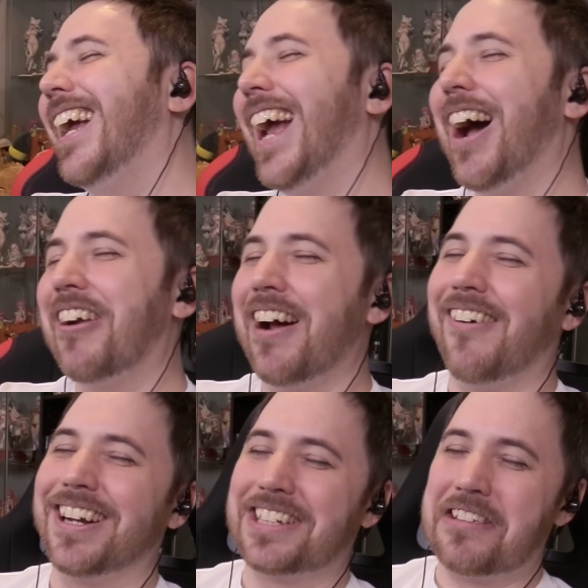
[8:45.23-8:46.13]
Yeah, when I
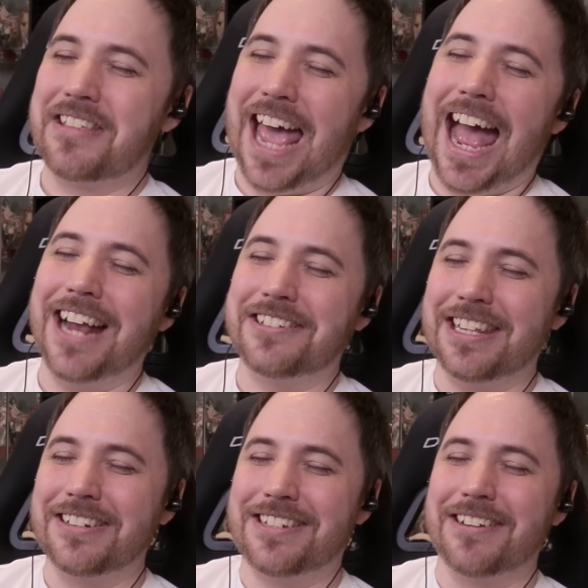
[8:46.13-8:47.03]
watched it with
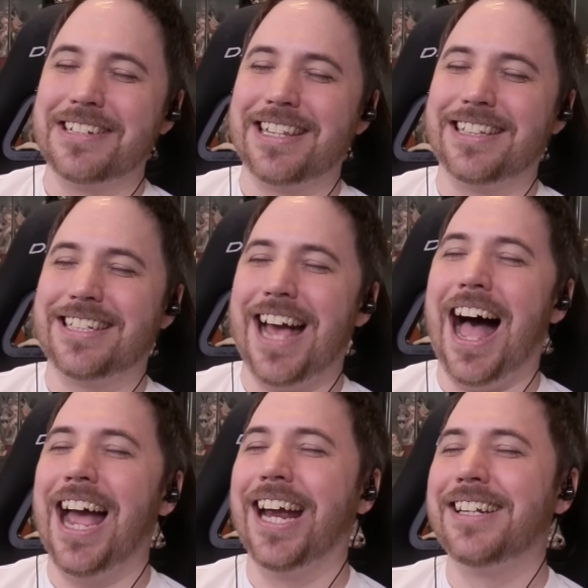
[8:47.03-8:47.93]
Ashley, she was
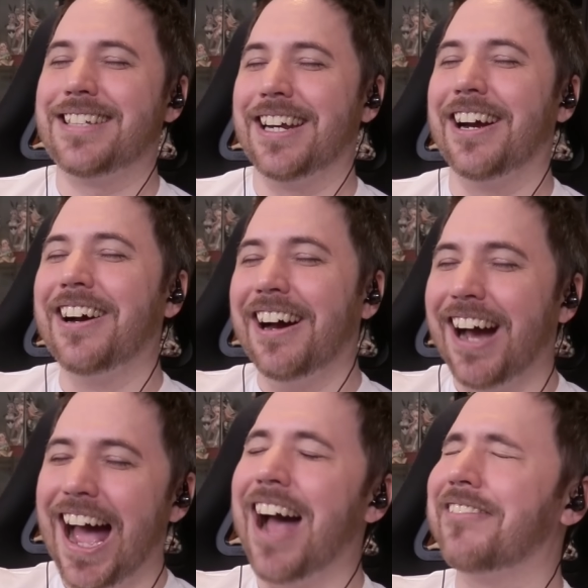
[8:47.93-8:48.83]
dying too.
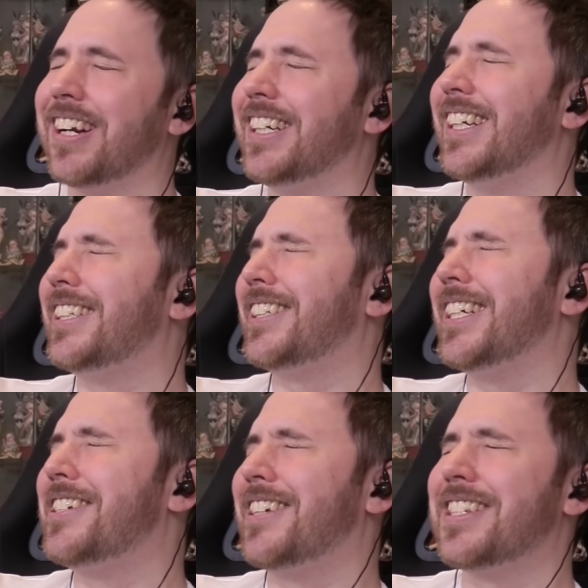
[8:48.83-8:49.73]
After
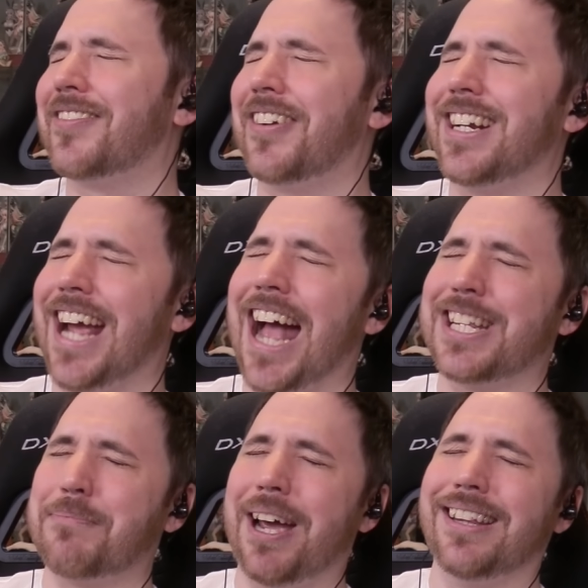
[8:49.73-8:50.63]
she just
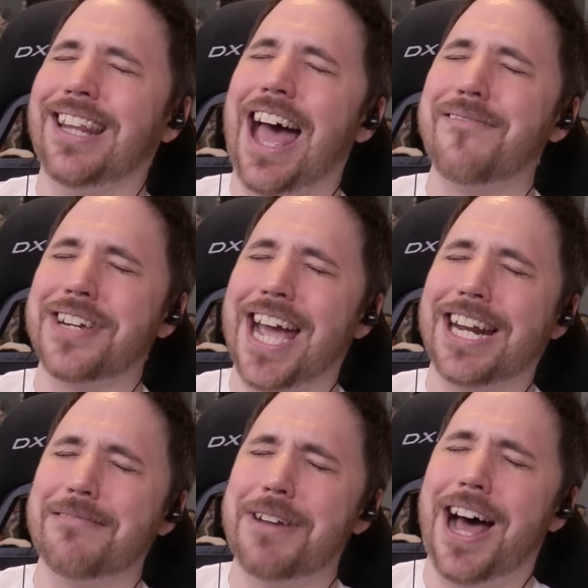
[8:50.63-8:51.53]
reacts by laughing at
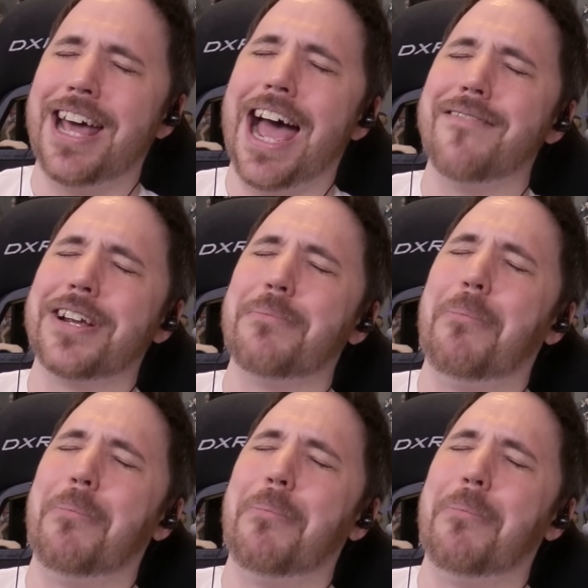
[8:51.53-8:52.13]
him not having